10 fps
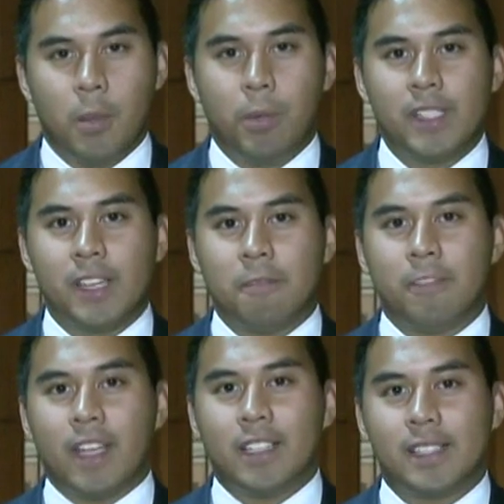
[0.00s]

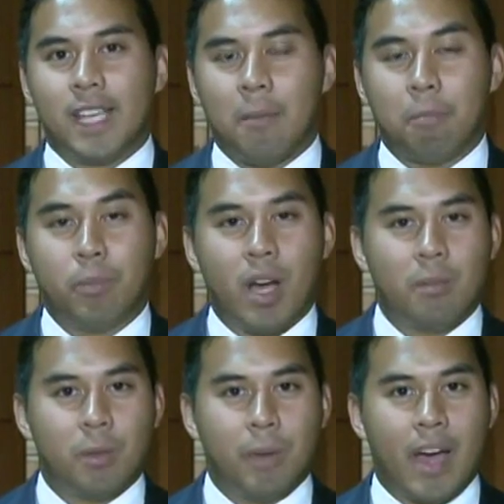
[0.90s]
President Vailas kept
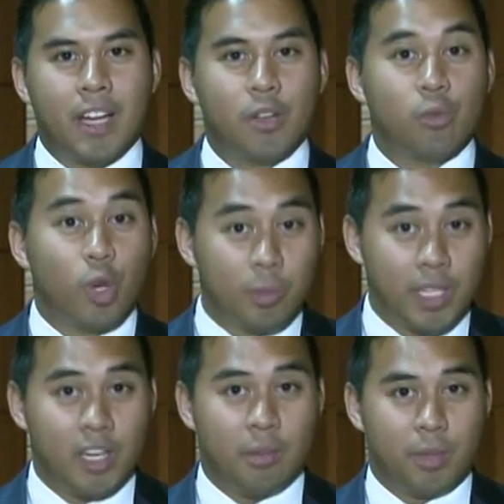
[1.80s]
mum about
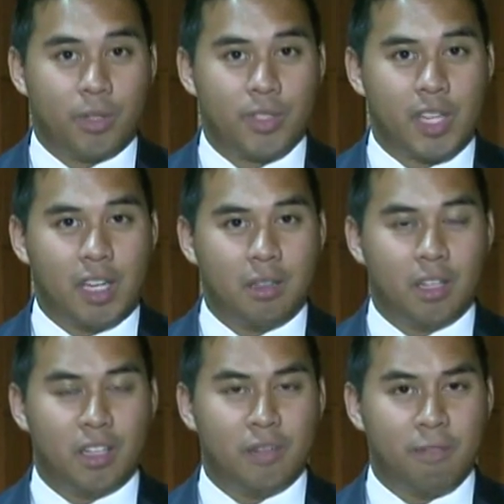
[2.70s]
enrollment numbers, saying
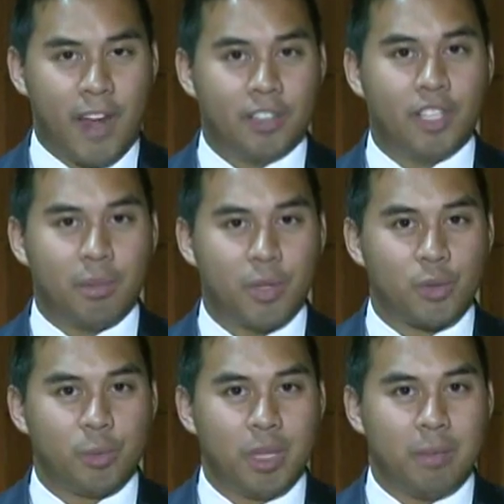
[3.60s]
uh, final
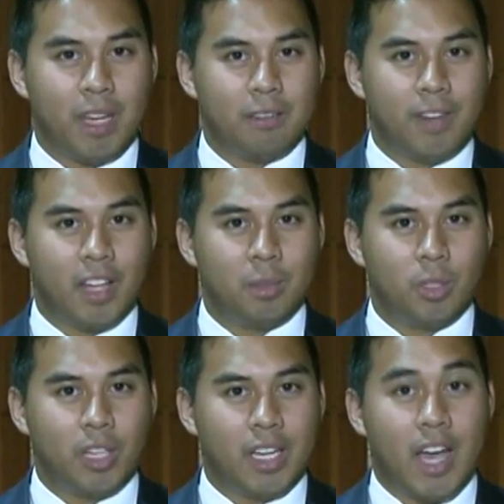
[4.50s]
numbers will be made
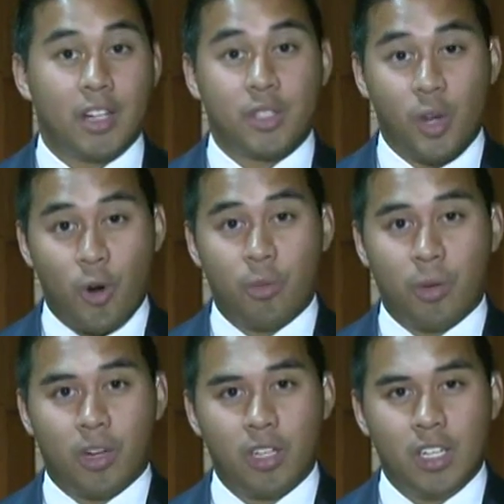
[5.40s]
available in
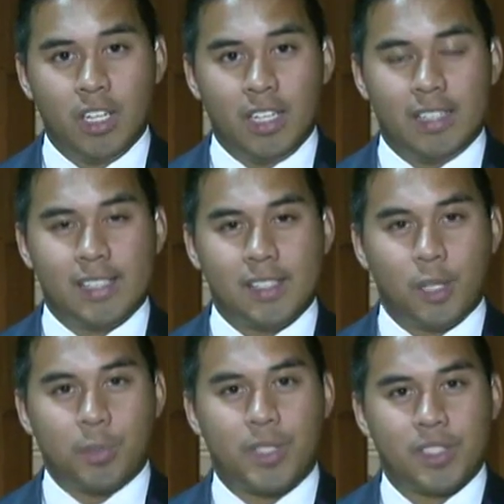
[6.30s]
October. He says
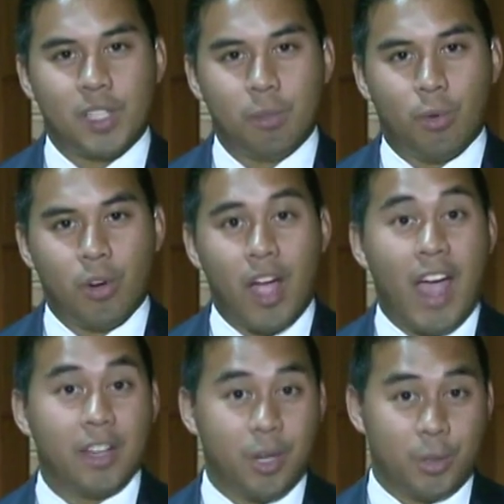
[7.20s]
he hopes to see more
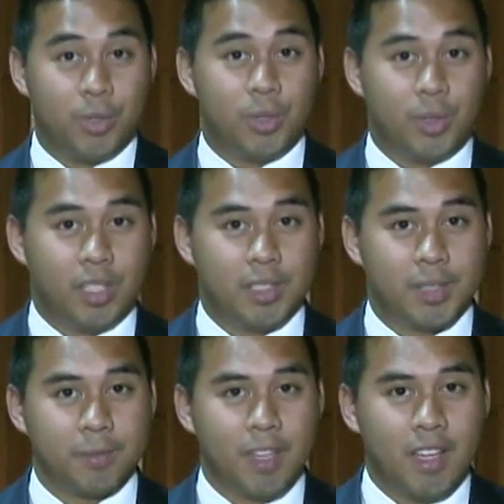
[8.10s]
Idaho students.